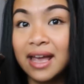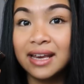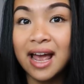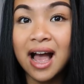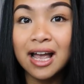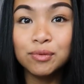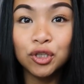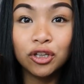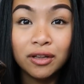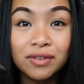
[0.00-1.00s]
And I
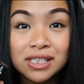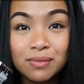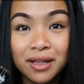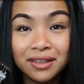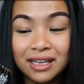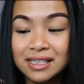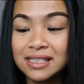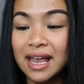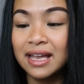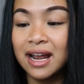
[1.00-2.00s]
absolutely love the smell of
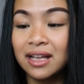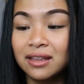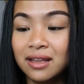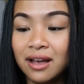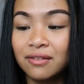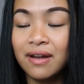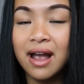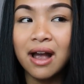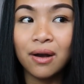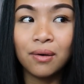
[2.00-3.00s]
this and I love
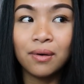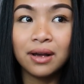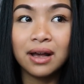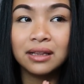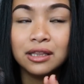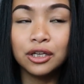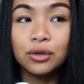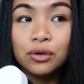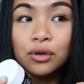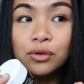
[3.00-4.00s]
how a
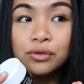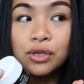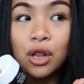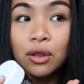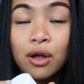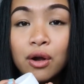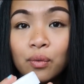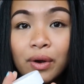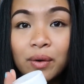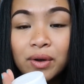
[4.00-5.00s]
little goes a
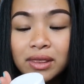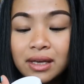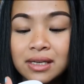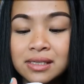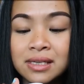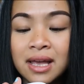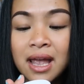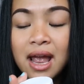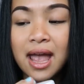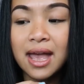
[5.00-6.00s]
long way with this
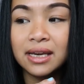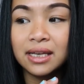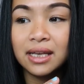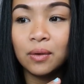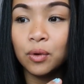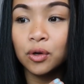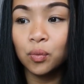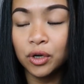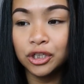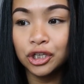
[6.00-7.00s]
and it
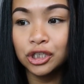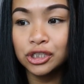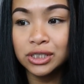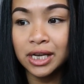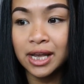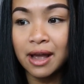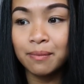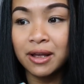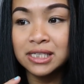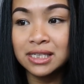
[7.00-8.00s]
worked wonders. Like
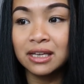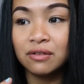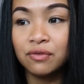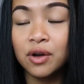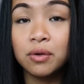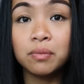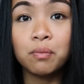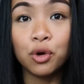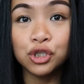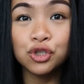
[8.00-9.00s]
my skin felt
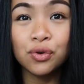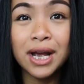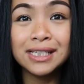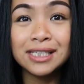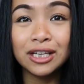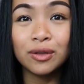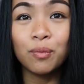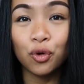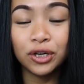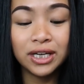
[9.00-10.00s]
moisturized in the
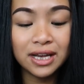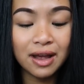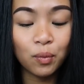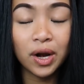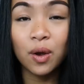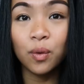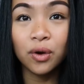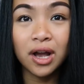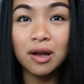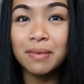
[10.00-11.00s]
morning when I
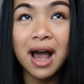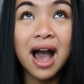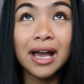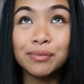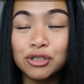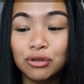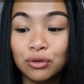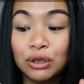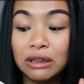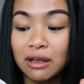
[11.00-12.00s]
woke up. I
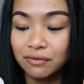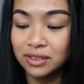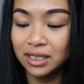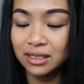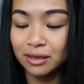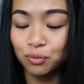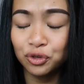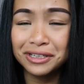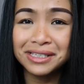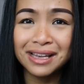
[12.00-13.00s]
absolutely loved it. I'm
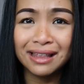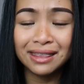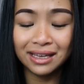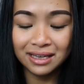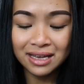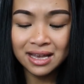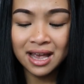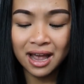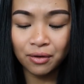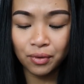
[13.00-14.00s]
really sad that
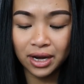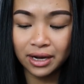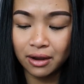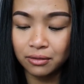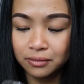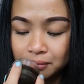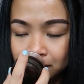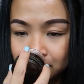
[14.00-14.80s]
I ran out.